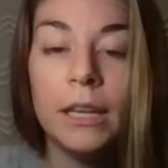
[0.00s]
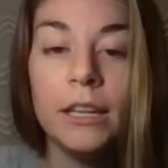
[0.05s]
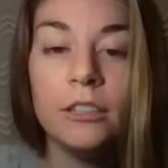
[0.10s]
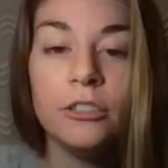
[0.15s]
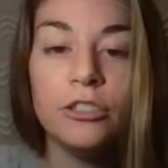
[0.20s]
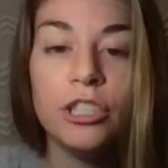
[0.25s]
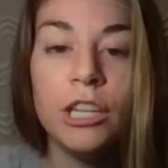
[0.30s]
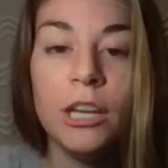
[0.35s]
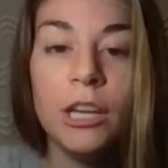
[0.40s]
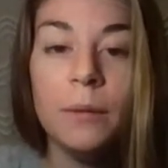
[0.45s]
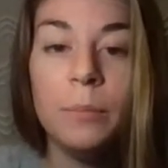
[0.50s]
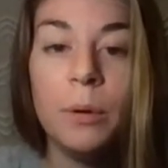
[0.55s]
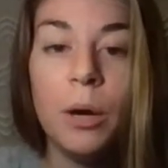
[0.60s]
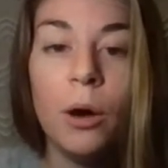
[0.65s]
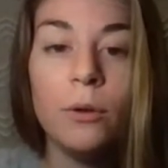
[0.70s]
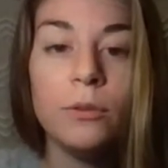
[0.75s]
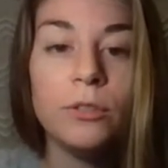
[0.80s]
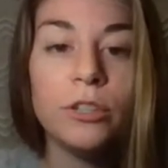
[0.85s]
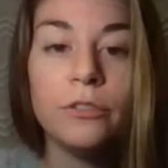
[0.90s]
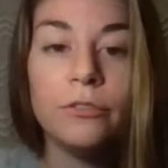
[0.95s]
Gia
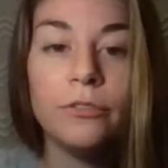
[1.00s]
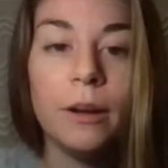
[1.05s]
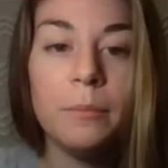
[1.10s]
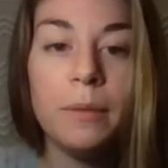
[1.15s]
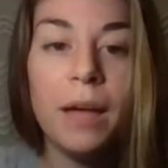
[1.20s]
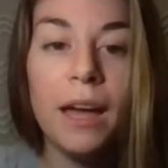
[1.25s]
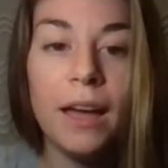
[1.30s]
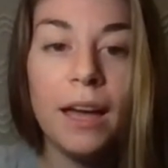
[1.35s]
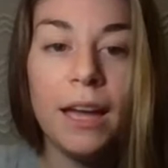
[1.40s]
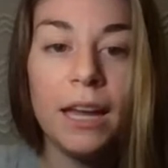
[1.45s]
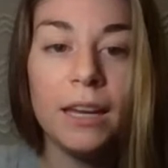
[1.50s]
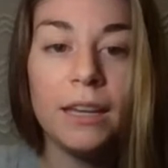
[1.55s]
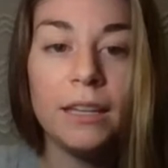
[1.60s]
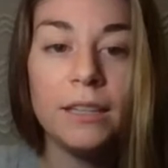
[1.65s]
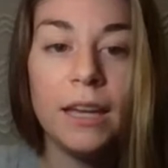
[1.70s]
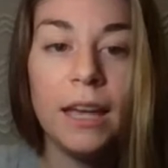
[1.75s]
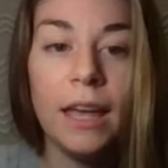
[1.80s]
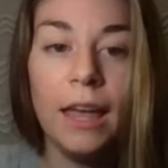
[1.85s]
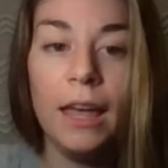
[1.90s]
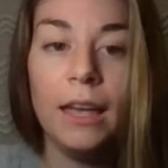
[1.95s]
poked her from behind,
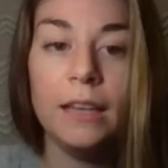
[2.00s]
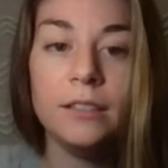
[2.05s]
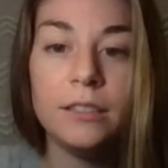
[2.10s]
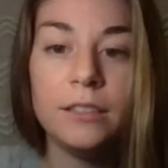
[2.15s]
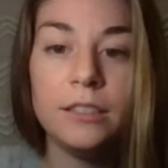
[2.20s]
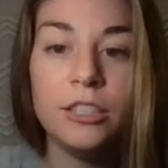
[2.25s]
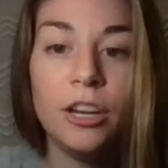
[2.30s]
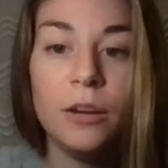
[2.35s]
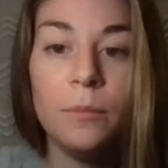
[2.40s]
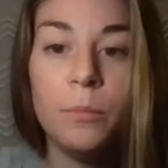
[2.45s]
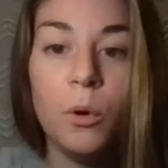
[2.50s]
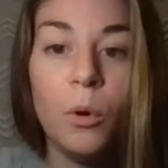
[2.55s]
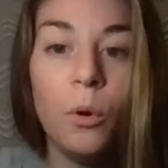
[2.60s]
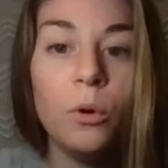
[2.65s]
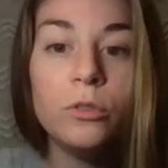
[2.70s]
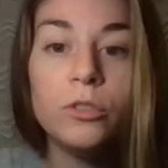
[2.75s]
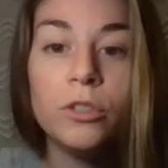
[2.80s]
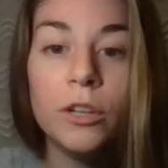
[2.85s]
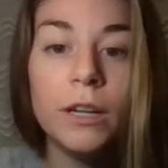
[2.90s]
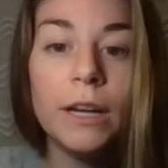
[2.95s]
Hestia
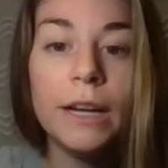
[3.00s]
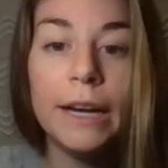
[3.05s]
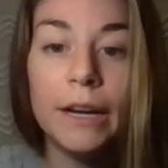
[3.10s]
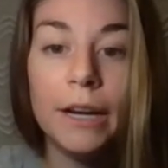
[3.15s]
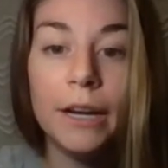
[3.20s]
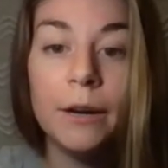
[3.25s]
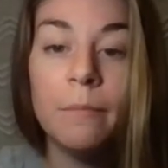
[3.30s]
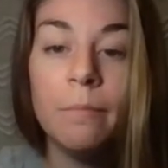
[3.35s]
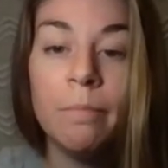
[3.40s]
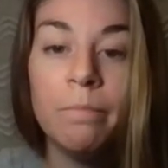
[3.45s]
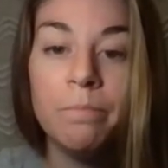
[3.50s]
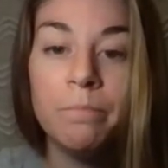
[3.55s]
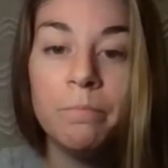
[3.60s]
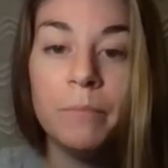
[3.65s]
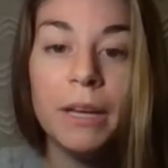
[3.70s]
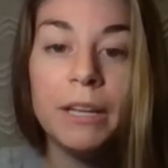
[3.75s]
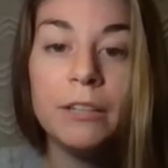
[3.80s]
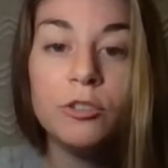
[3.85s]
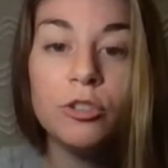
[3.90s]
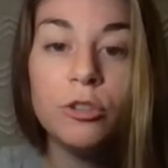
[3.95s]
pulled her hair,
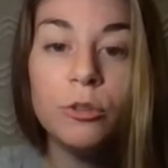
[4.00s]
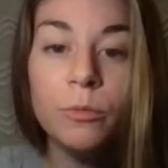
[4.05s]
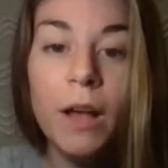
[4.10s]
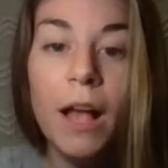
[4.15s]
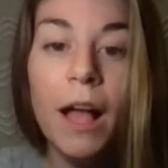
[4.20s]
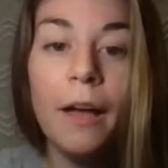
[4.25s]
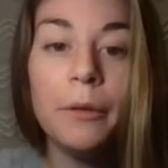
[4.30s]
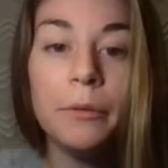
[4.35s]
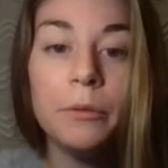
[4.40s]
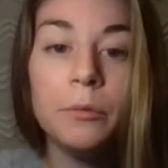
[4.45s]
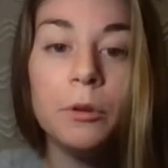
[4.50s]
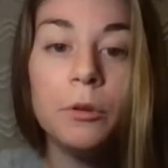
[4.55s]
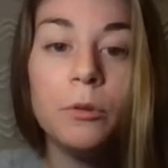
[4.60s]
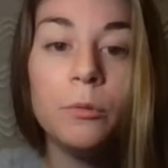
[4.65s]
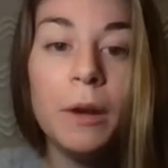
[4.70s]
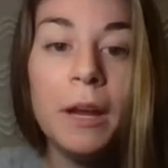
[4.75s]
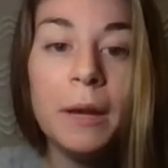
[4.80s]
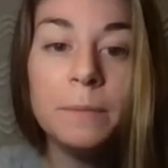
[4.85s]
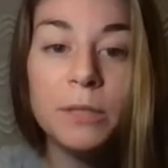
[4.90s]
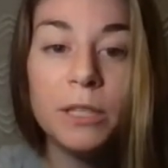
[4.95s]
and Jarell threw
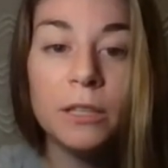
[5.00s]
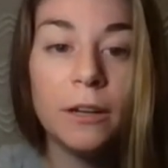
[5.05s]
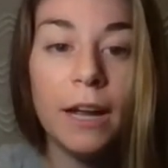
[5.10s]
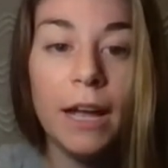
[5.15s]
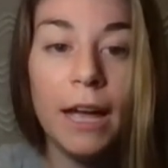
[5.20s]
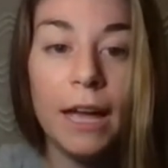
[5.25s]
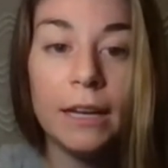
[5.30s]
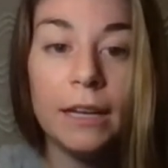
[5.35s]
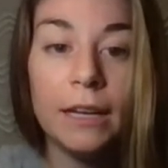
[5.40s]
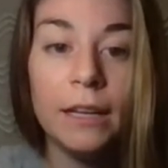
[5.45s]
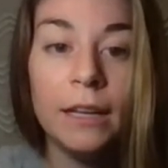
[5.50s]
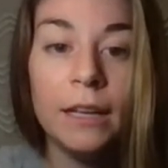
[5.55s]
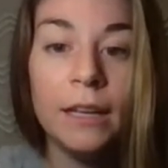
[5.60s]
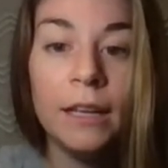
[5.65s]
grapes at her head.